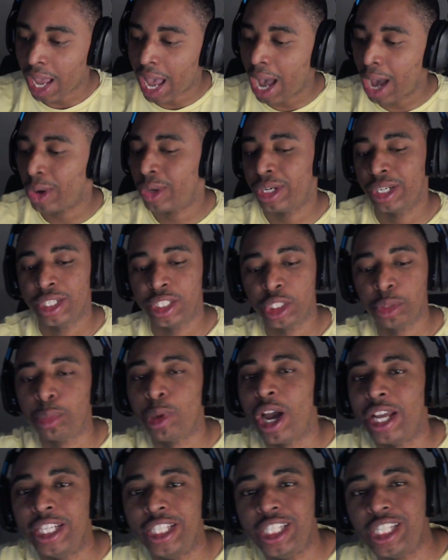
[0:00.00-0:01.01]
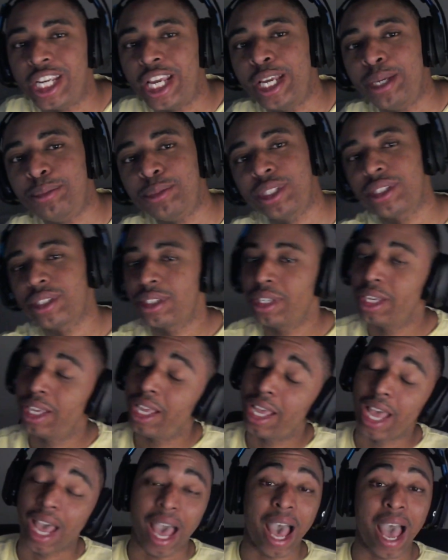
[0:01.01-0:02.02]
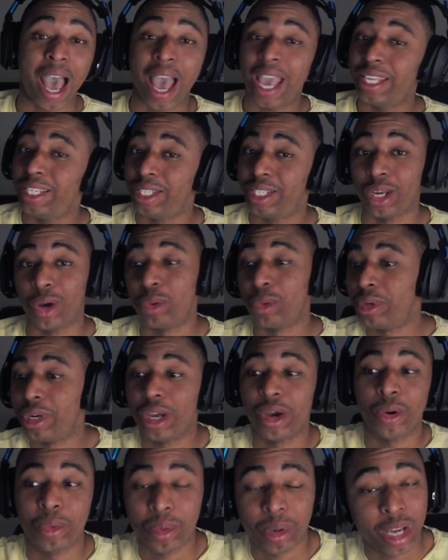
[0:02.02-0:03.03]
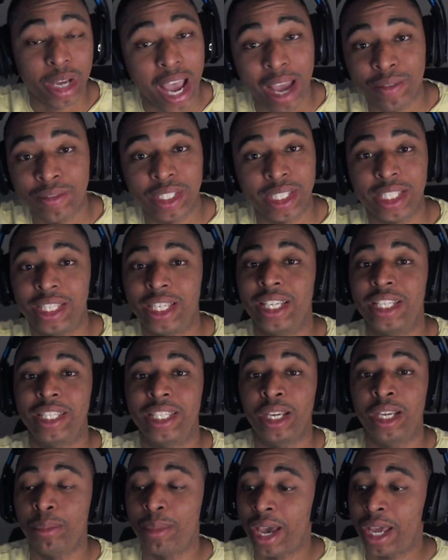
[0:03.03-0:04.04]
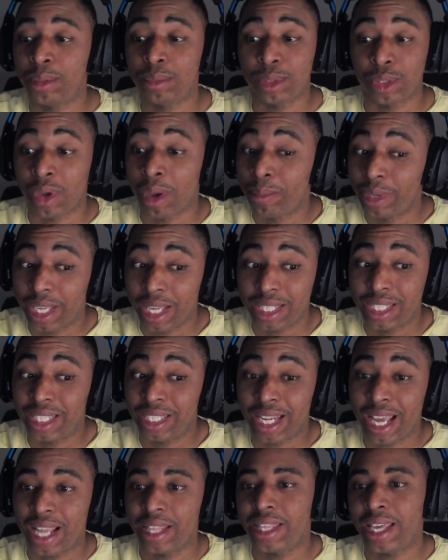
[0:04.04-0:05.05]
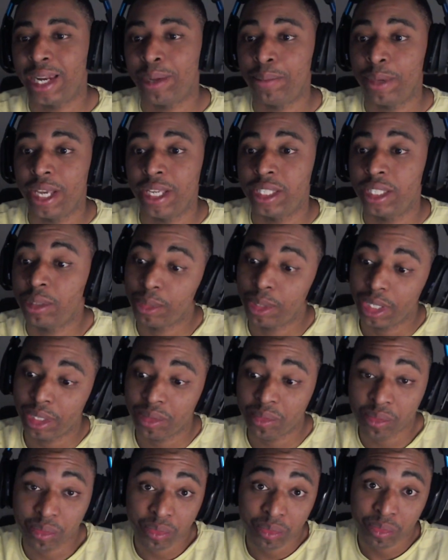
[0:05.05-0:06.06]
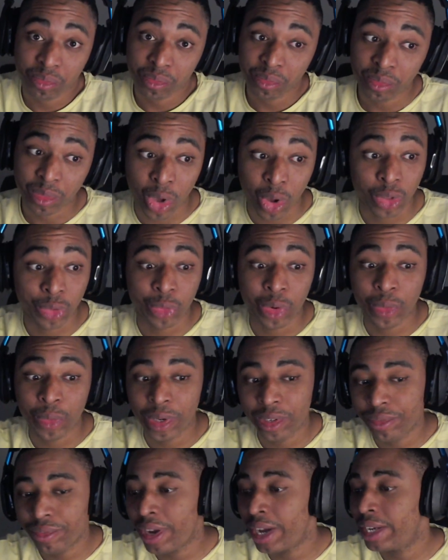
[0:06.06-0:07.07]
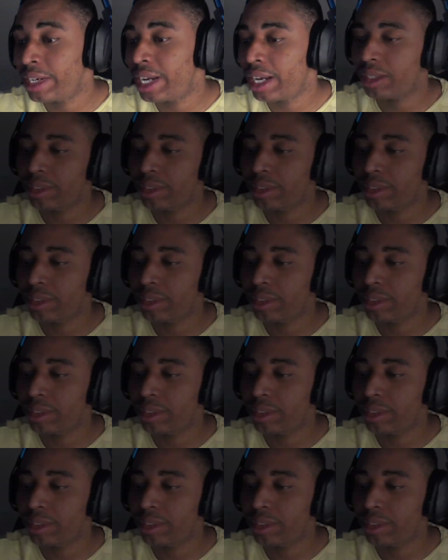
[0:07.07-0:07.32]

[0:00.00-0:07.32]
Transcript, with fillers: How good is Bronny James? I don't know. I haven't seen anything about him, so I'm guessing not that amazing, but only one way to find